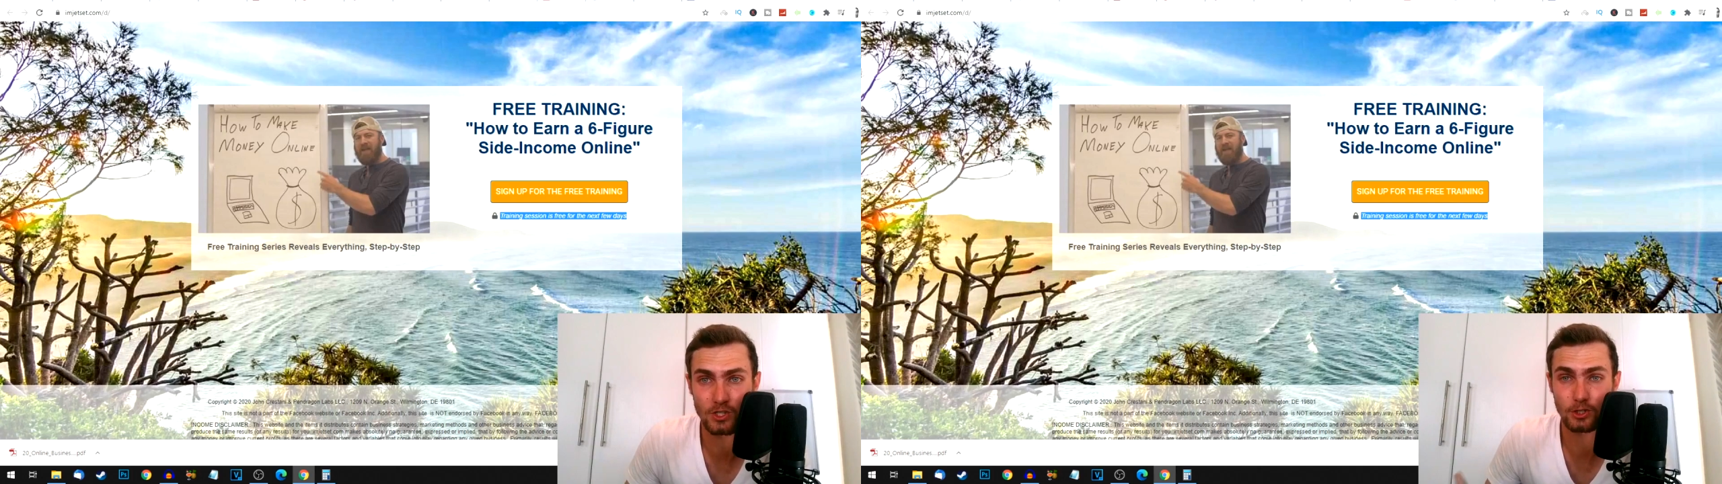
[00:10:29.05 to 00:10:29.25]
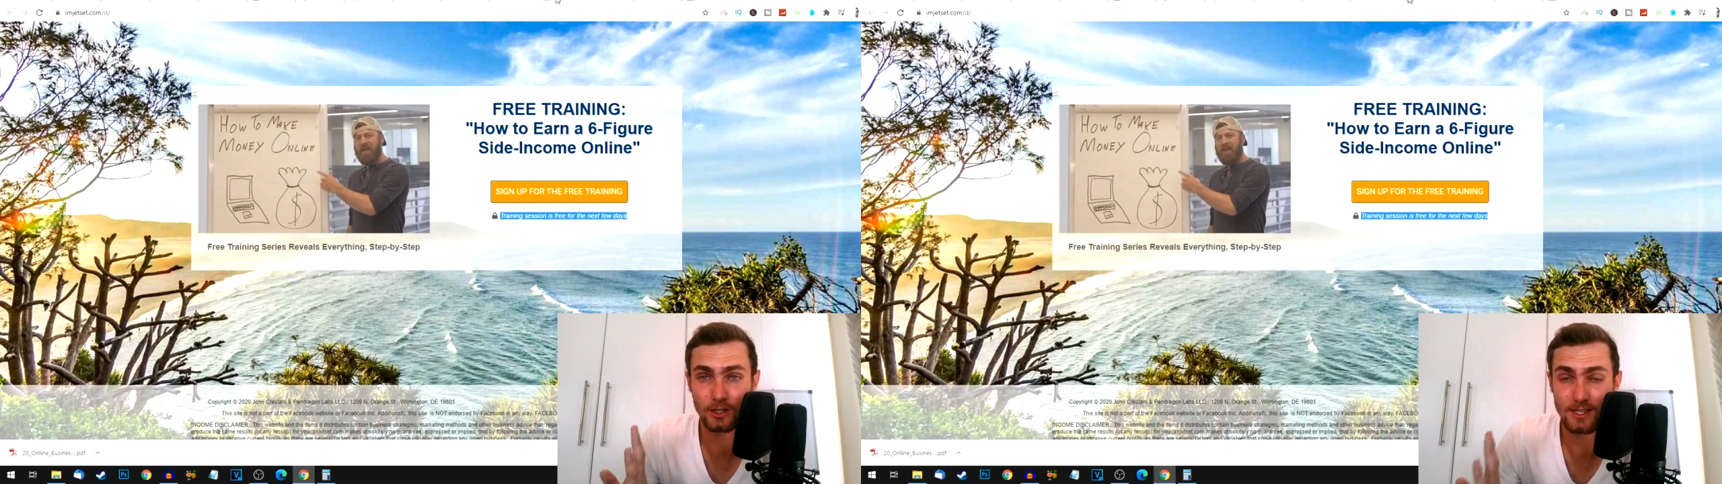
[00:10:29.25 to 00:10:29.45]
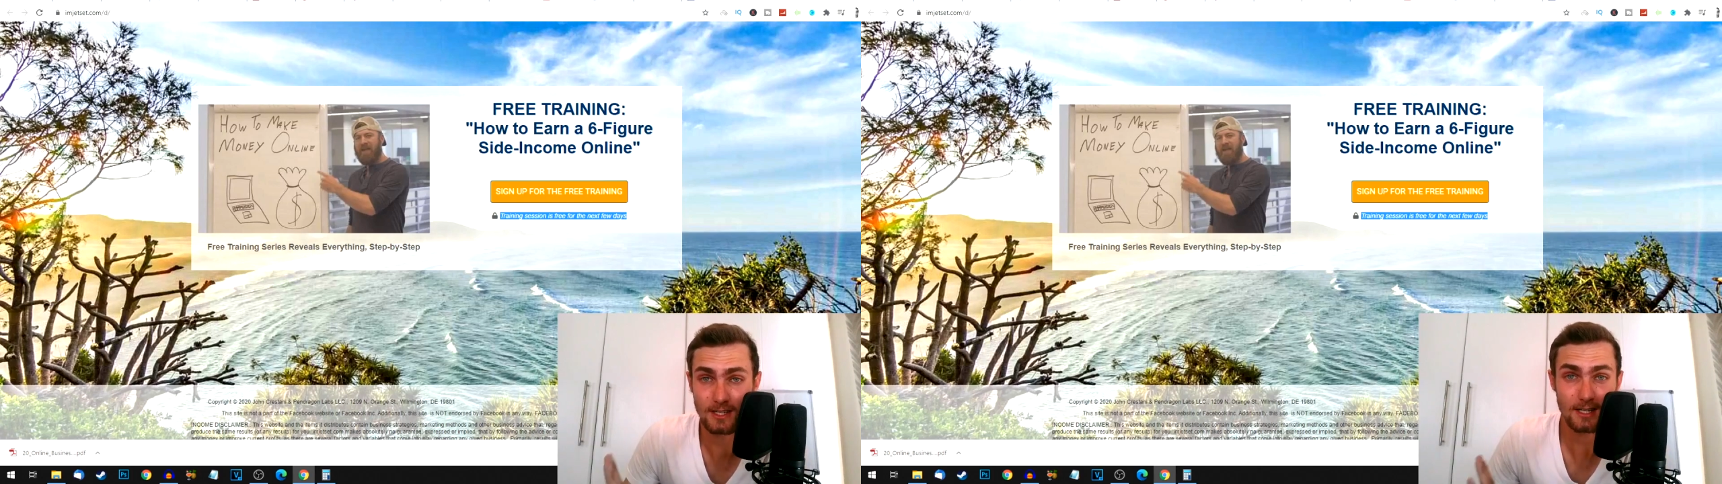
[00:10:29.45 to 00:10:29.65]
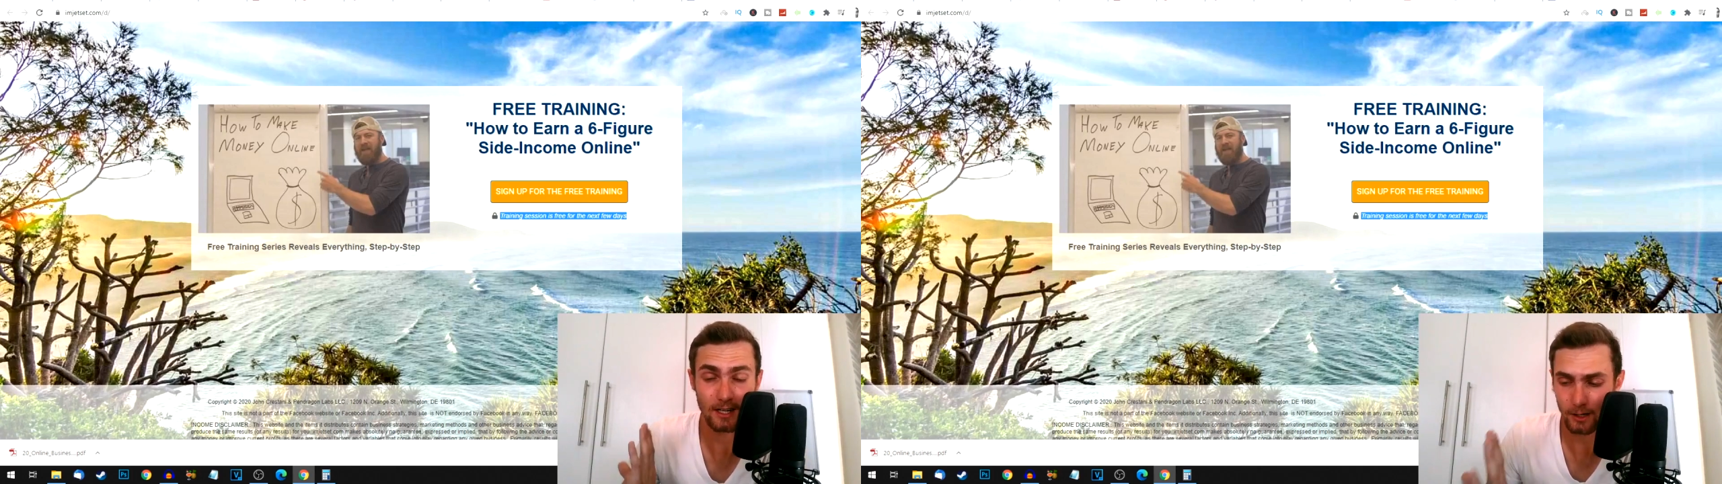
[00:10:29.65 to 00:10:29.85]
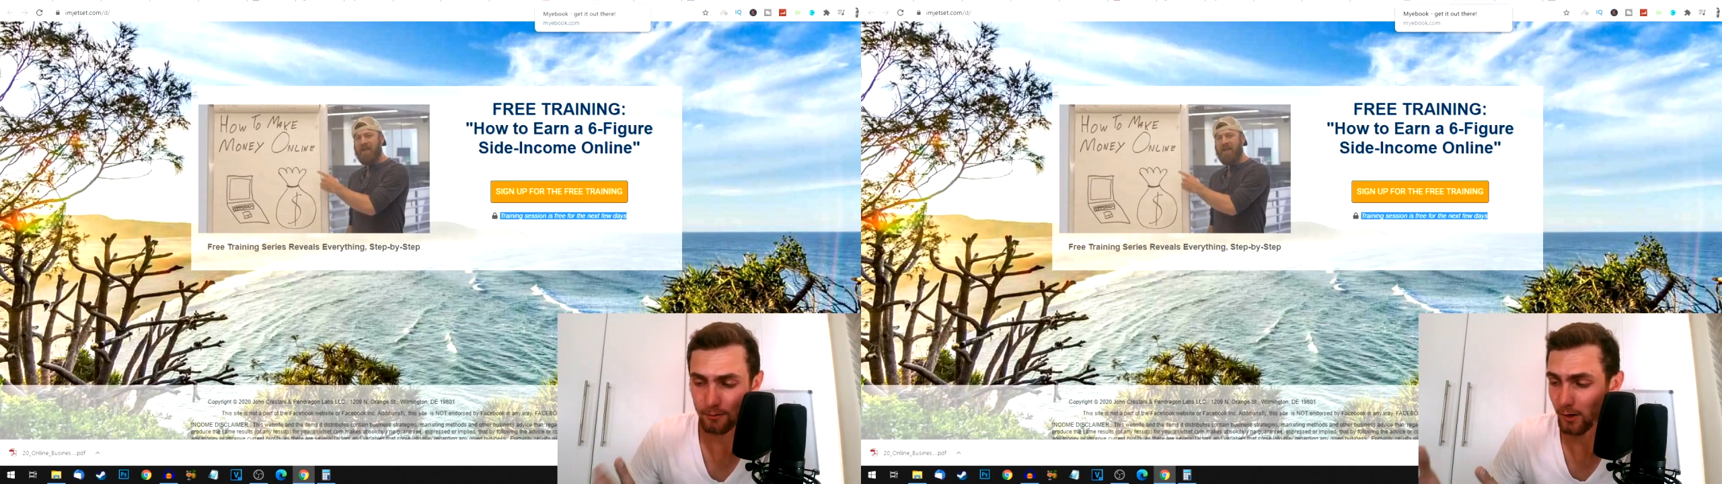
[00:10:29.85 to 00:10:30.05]
So you can see
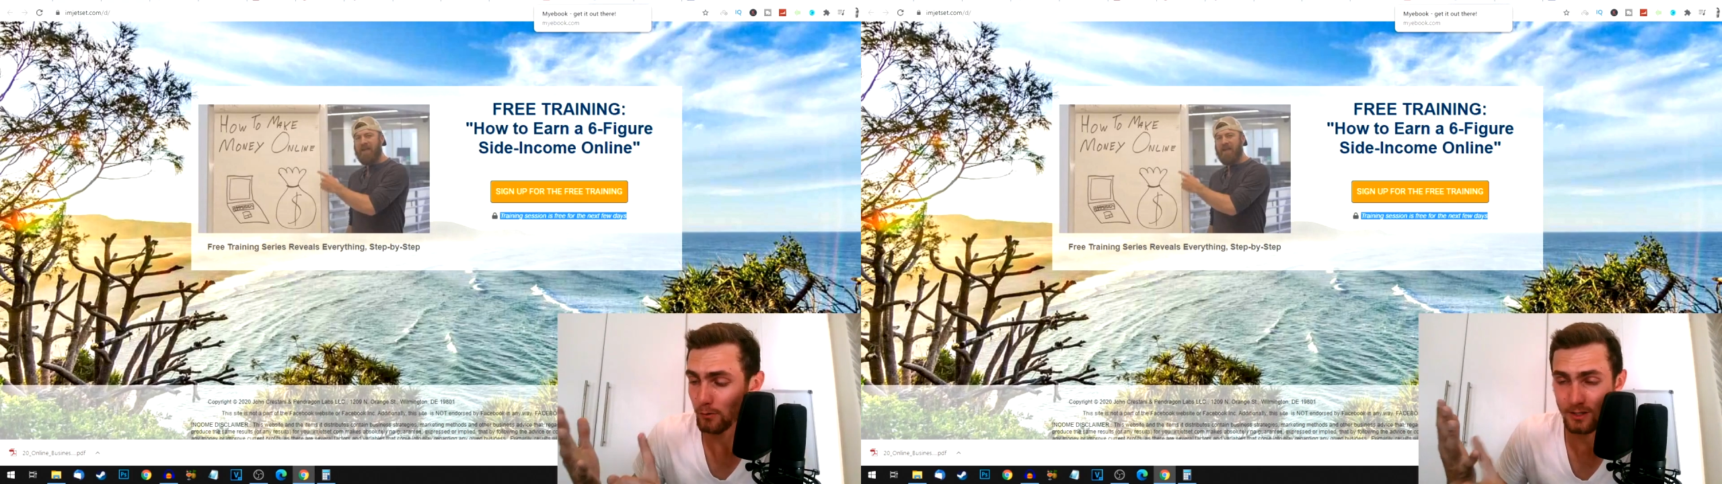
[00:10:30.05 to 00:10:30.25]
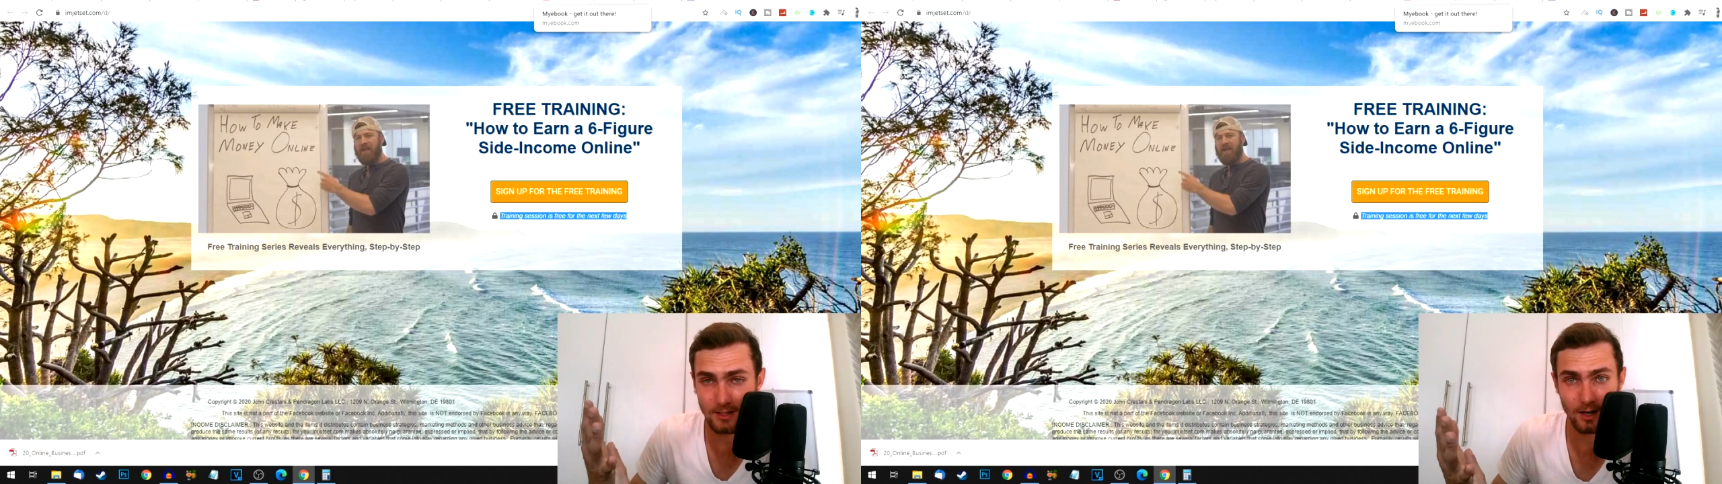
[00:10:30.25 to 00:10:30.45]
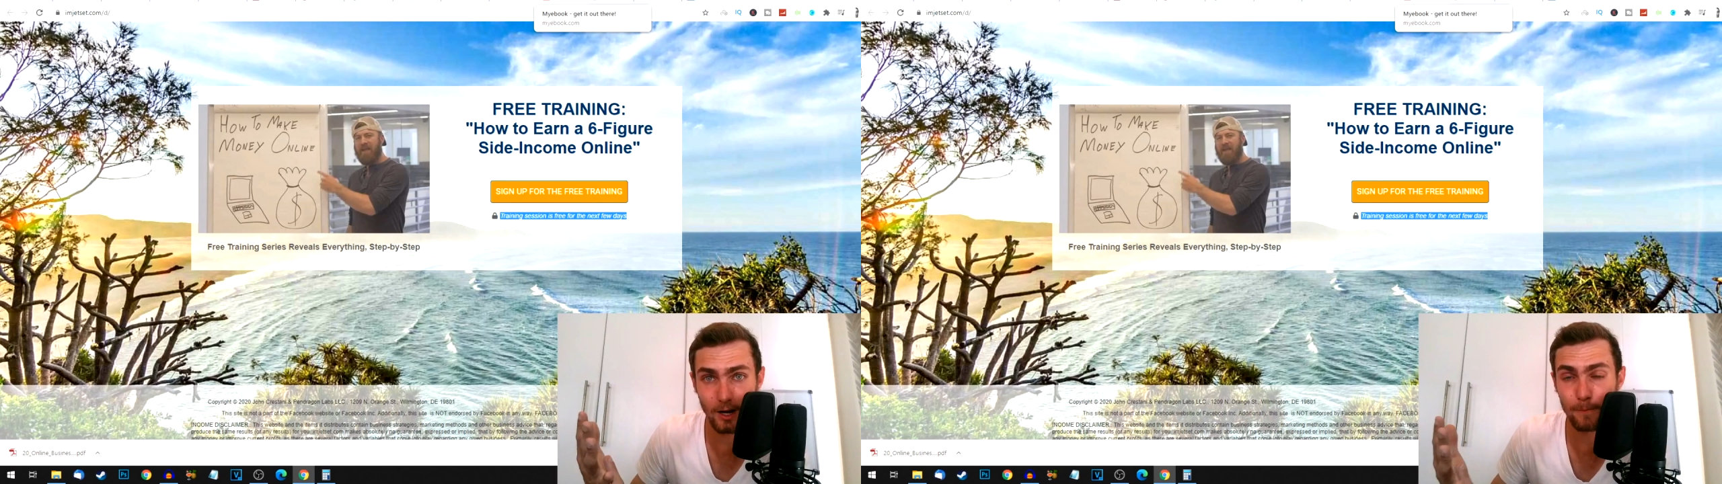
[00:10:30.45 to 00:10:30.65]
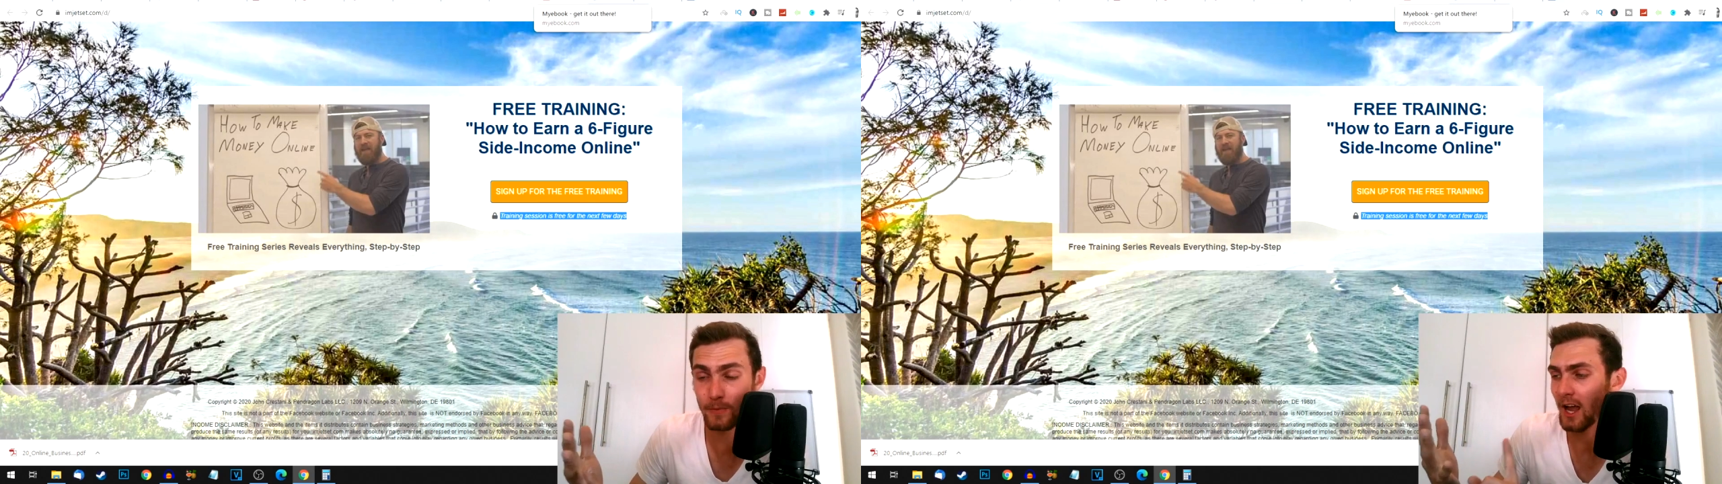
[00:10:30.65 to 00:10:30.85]
kind of over time